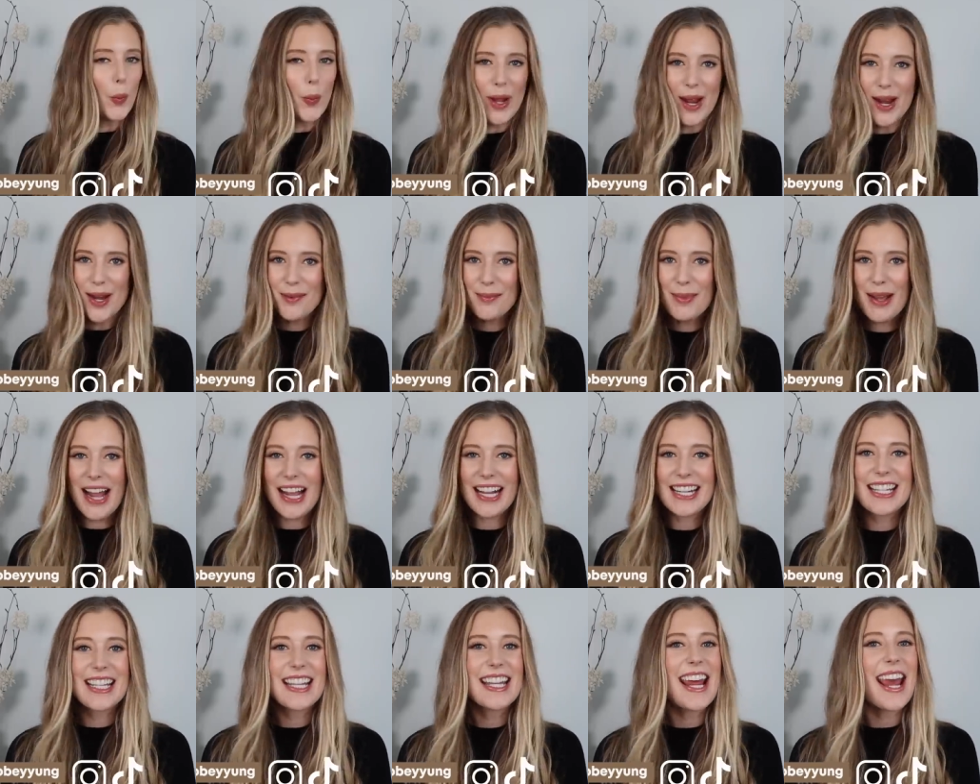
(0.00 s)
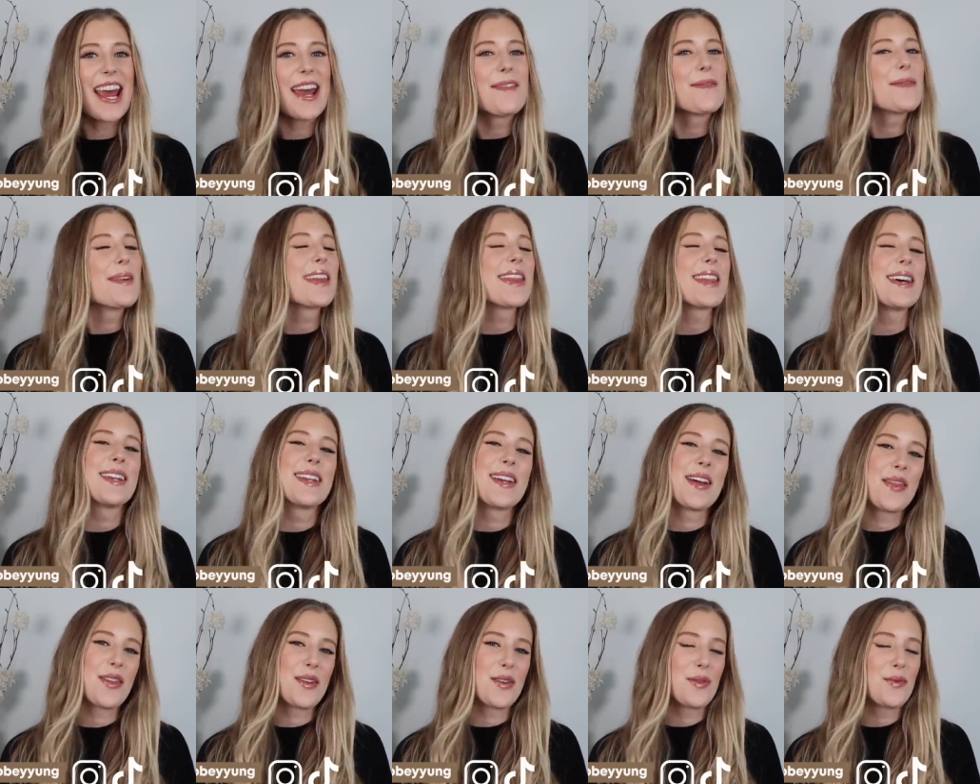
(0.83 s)
We are back today with
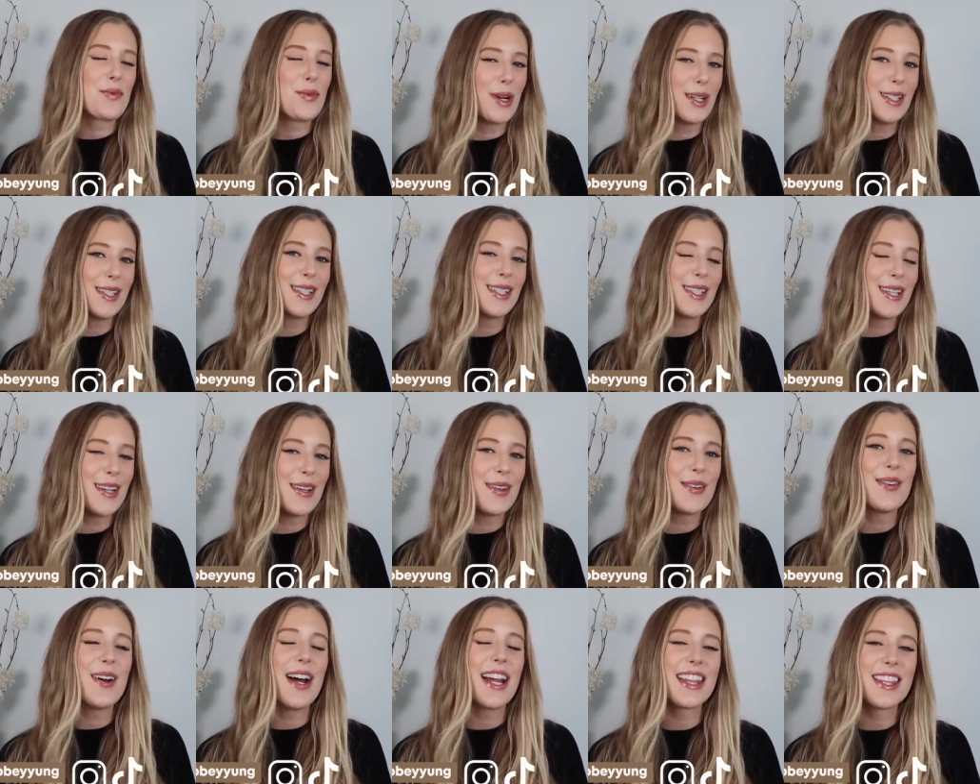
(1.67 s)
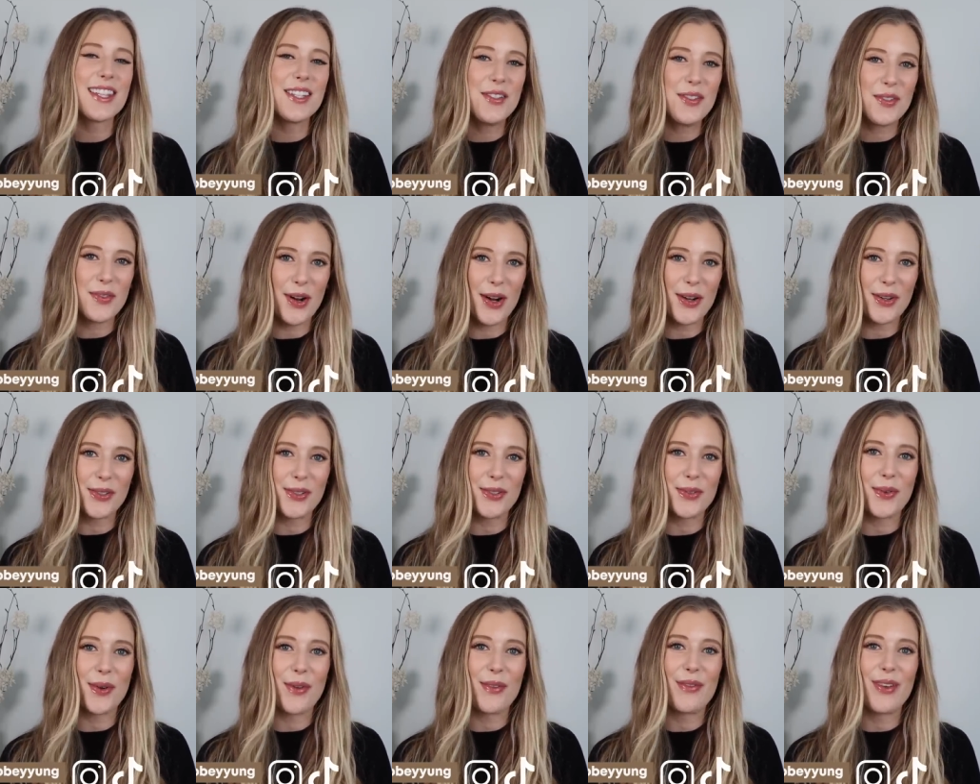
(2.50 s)
another what's new at the
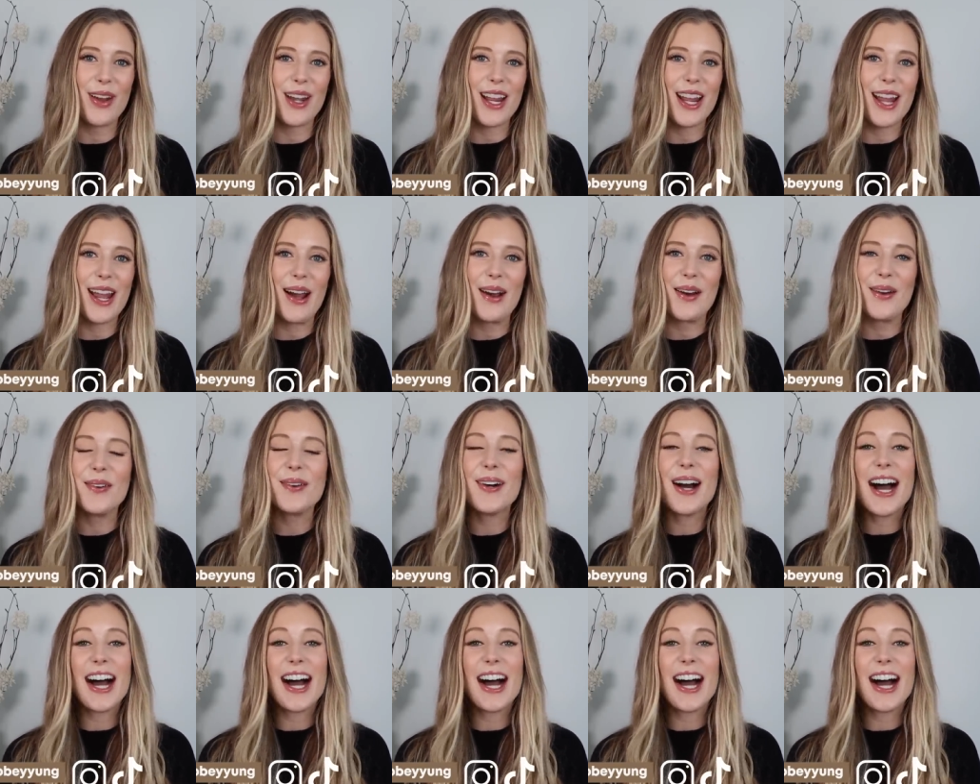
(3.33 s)
drugstore video.